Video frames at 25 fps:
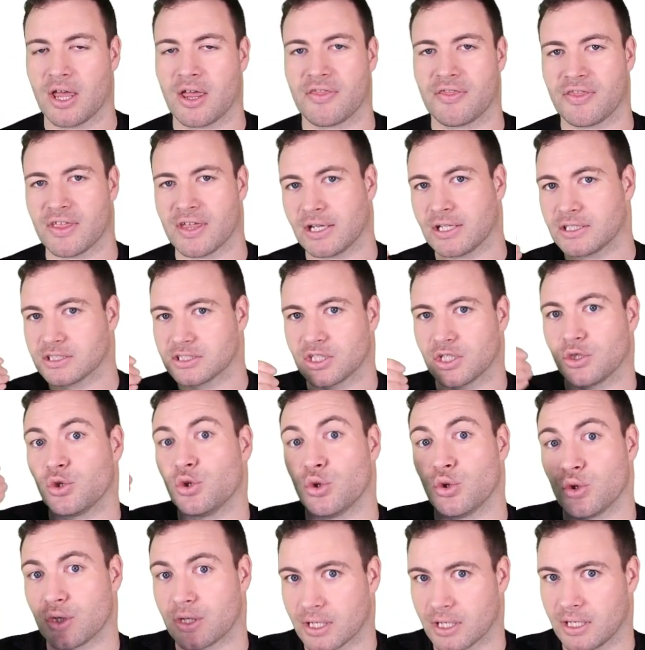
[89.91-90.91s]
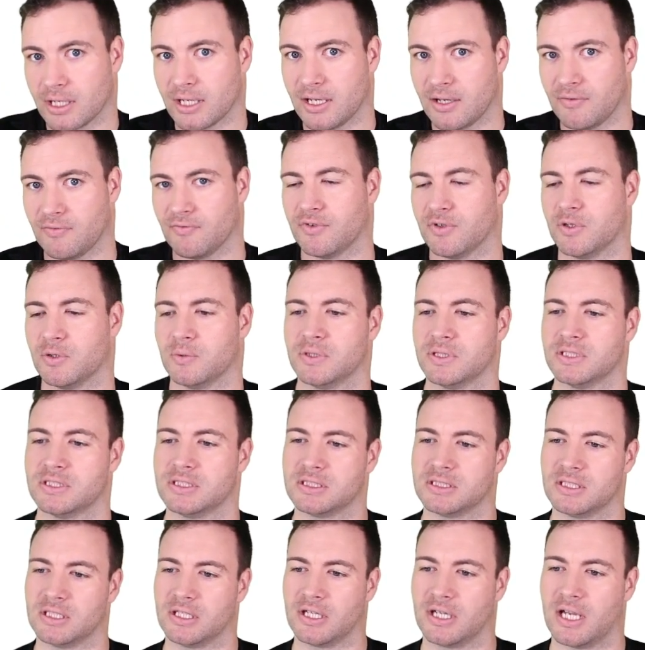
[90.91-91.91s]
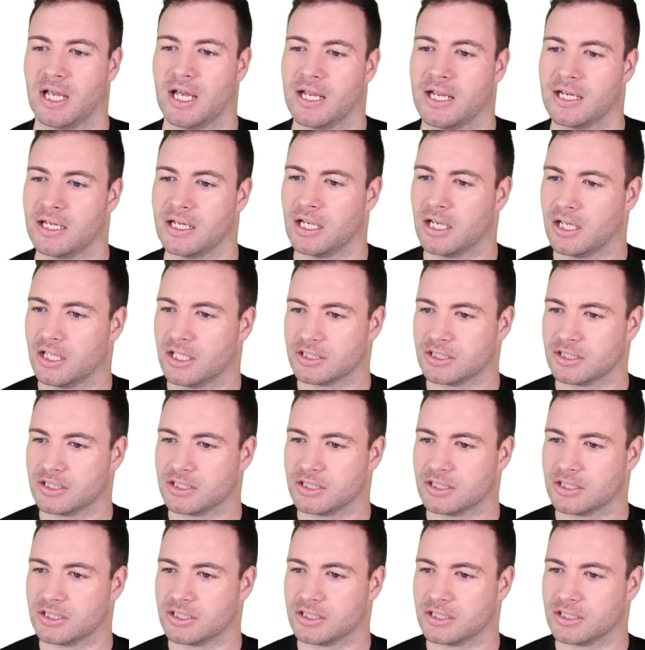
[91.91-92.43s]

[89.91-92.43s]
things that you can influence, okay?